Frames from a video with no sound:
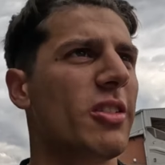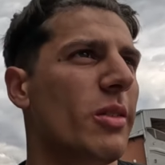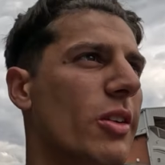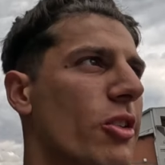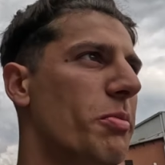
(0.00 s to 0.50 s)
so I
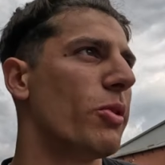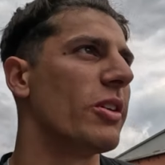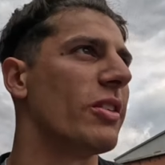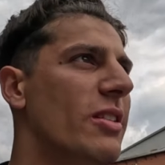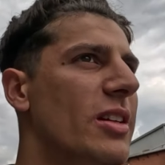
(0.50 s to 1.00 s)
wouldn't have got
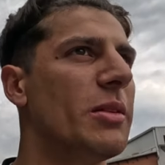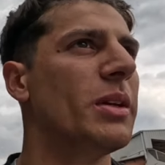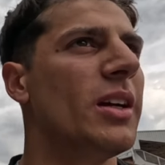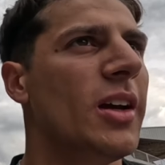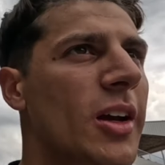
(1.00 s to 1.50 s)
points for the team.
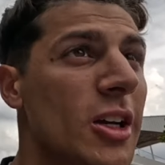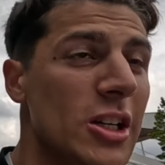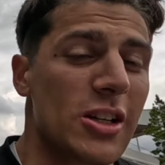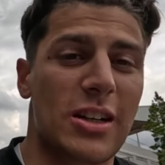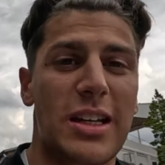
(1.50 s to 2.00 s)

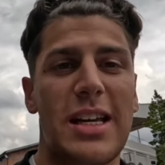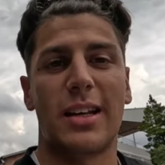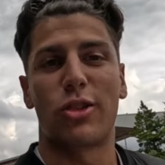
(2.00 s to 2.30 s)
In the end I